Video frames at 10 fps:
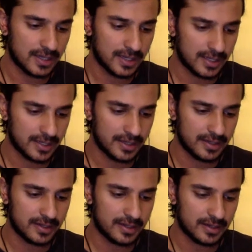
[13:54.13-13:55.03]

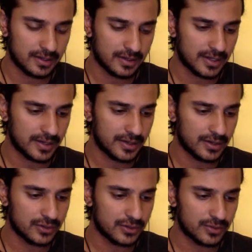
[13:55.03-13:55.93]
And I
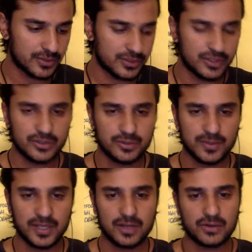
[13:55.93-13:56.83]
got the opportunity to
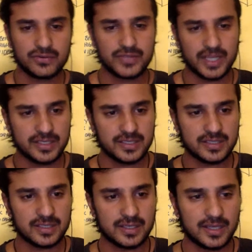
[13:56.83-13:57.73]
play a lot of
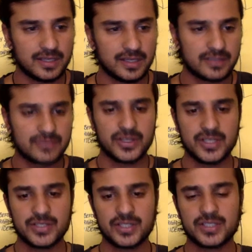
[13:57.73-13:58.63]
tennis. And it's
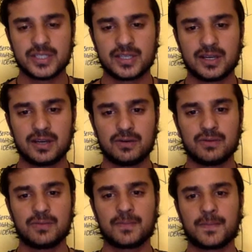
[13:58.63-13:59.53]
very interesting how